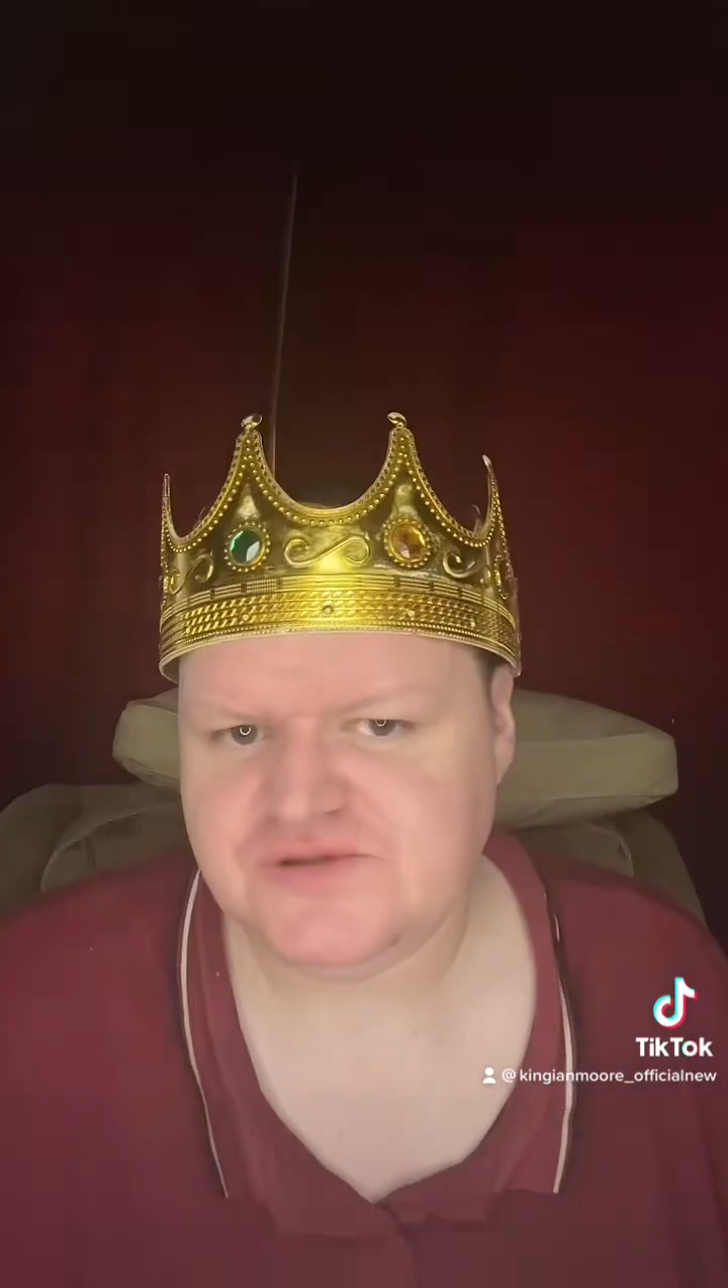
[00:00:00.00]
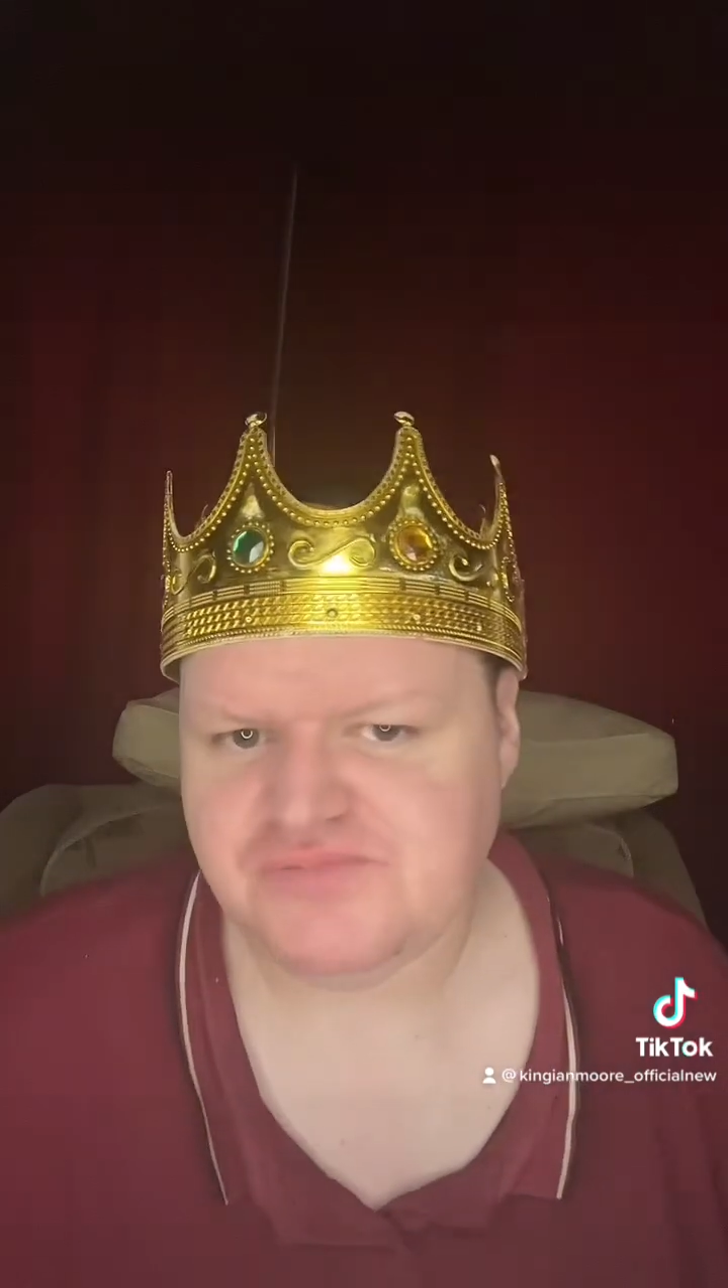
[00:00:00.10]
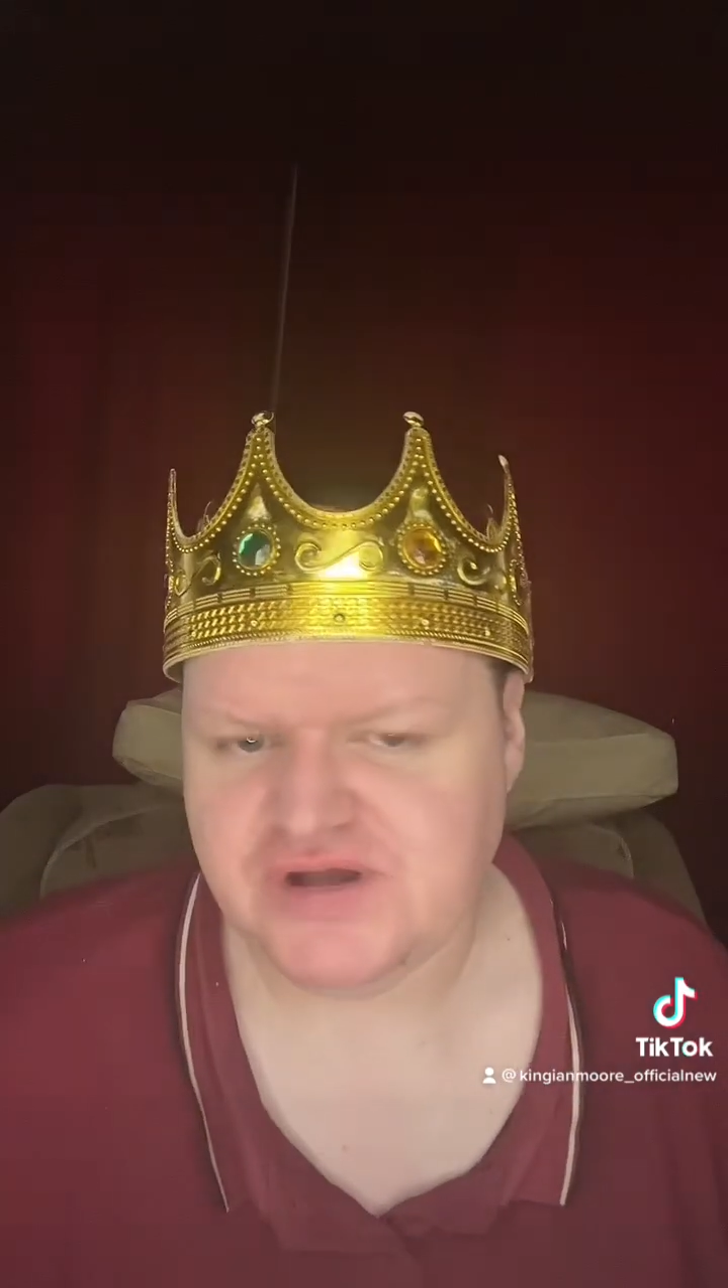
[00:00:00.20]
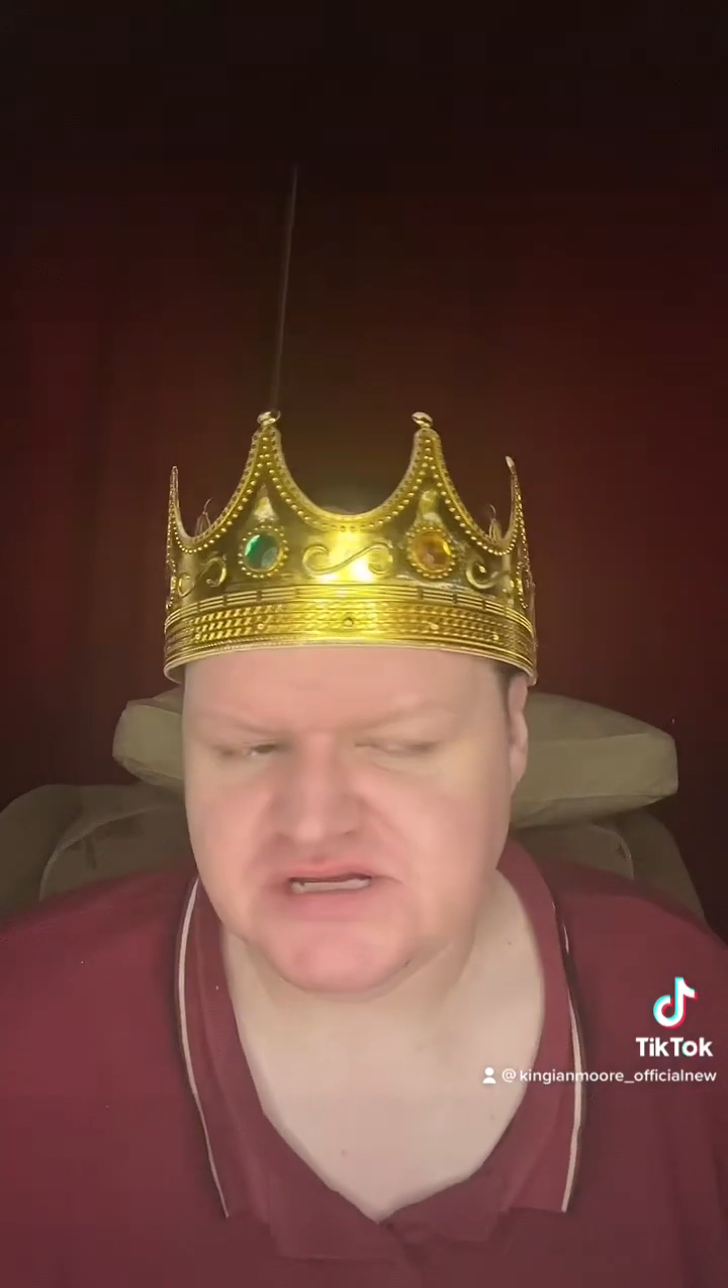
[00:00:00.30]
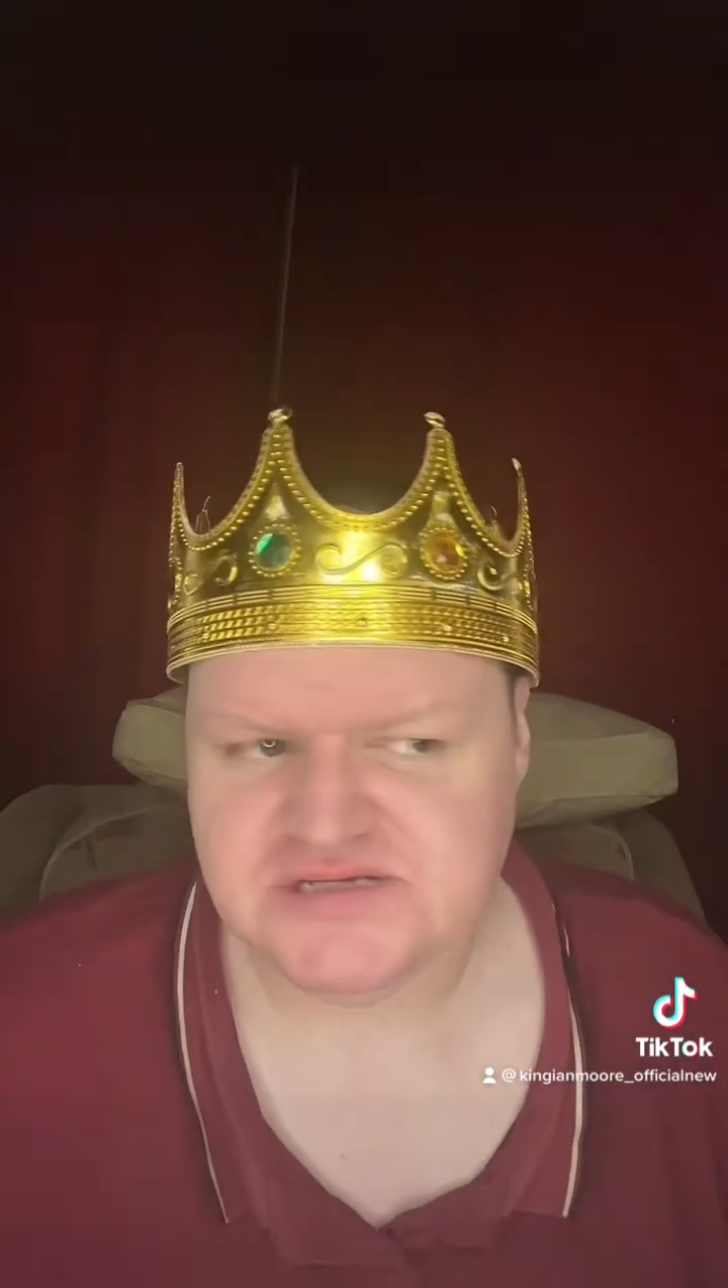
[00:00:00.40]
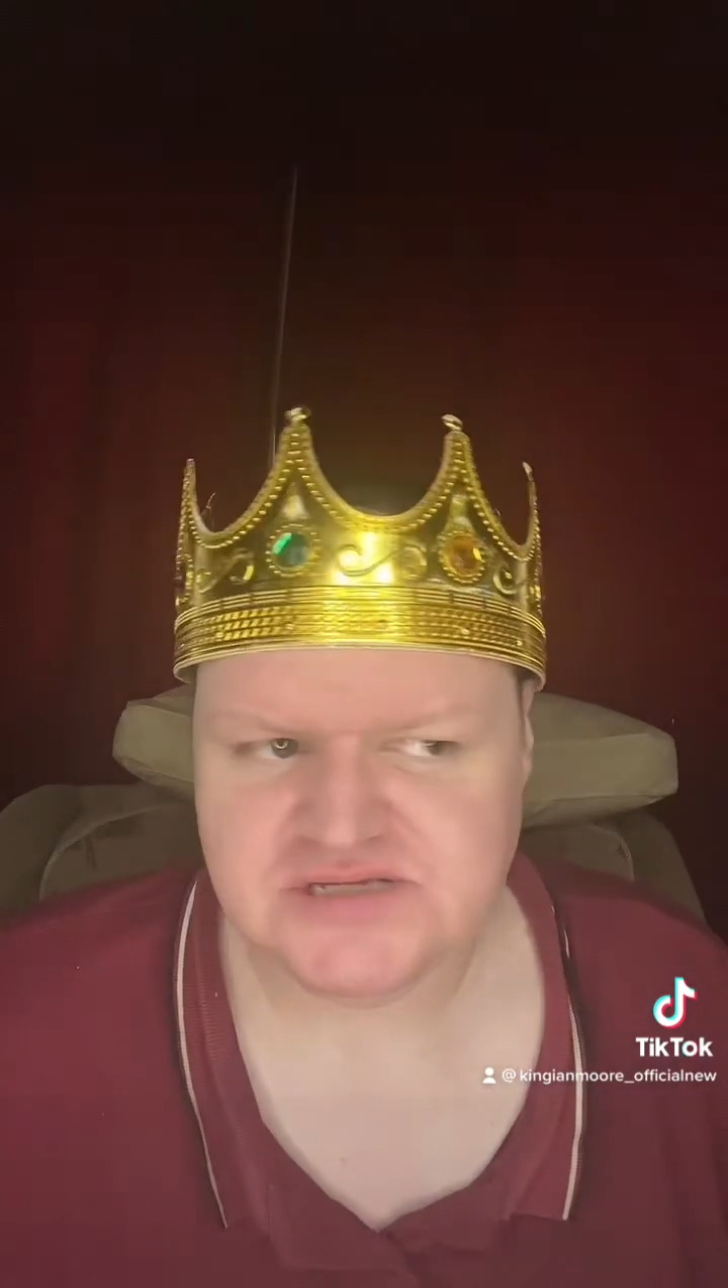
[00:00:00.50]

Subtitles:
the bread.